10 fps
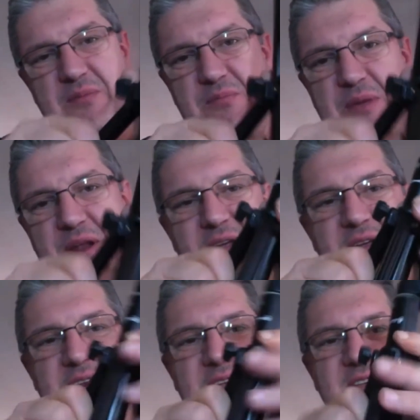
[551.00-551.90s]
better
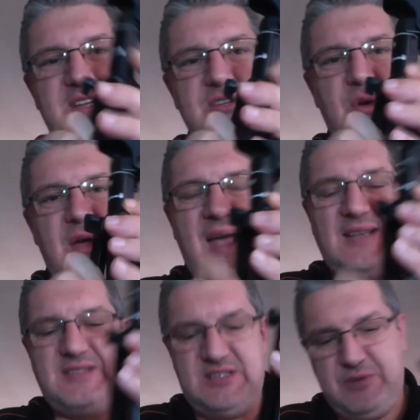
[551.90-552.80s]
and easier to
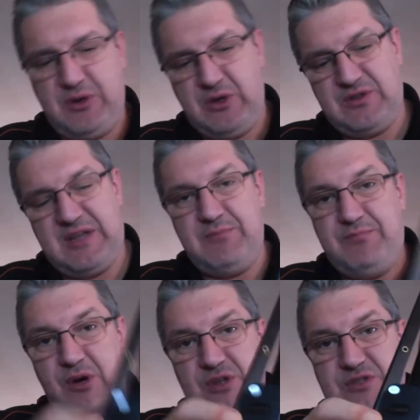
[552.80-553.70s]
access because of that
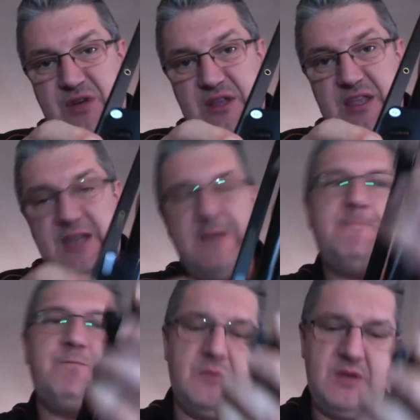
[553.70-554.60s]
box right there.
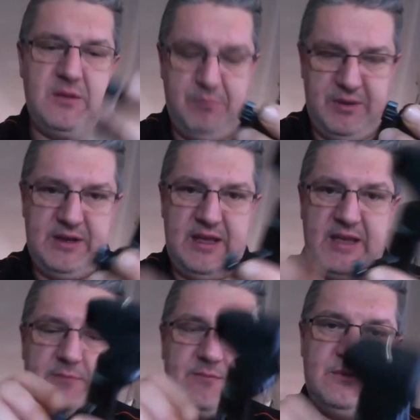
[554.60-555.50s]
But hey,
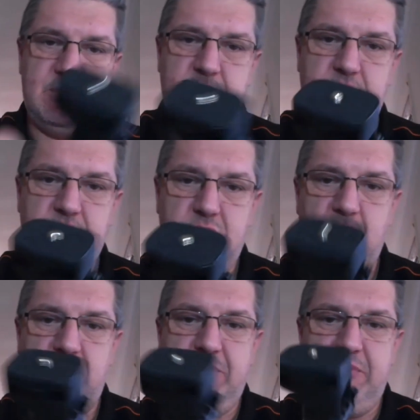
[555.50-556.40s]
who
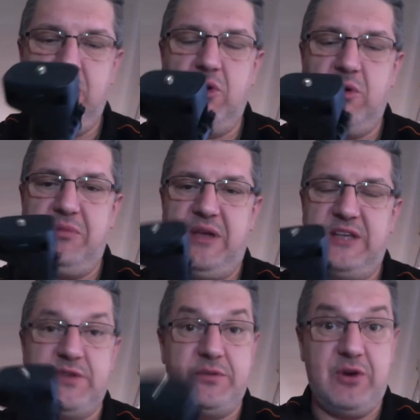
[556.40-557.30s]
complains
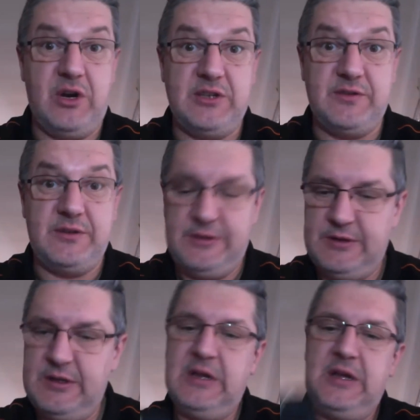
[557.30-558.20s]
for the price of it?
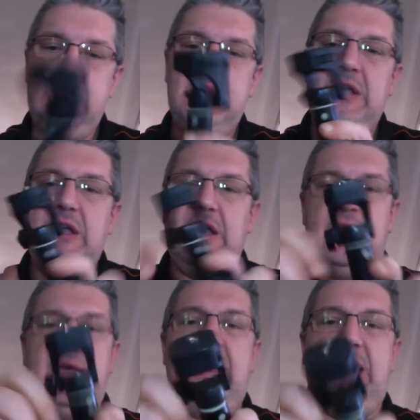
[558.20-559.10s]

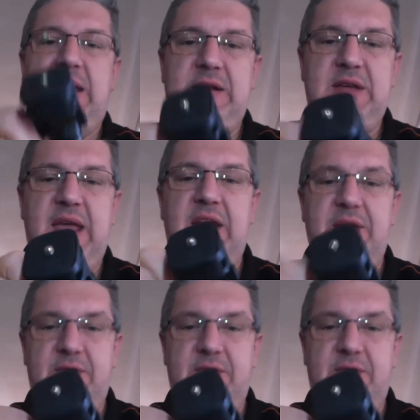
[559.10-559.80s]
And the head,